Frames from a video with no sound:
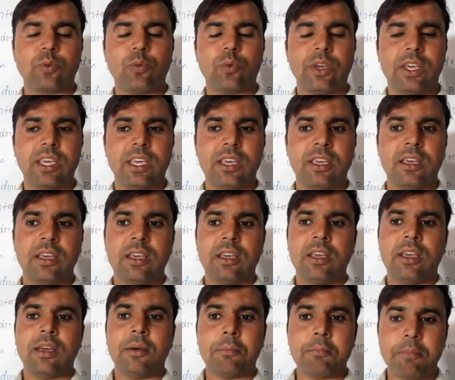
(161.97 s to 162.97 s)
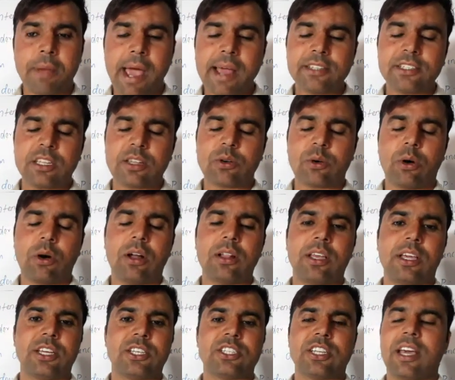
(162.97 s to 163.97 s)
we better call
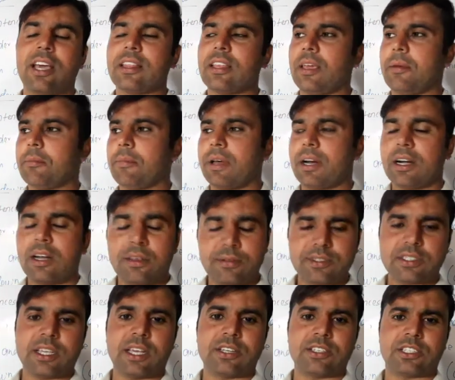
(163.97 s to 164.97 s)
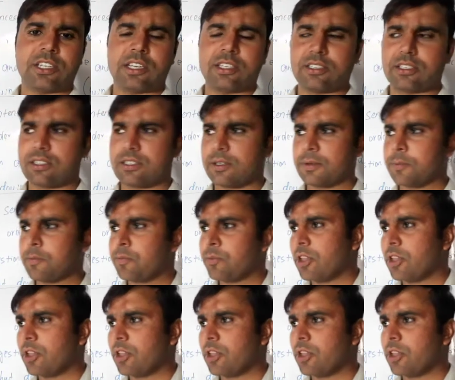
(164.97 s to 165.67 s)
it an imperative sentence.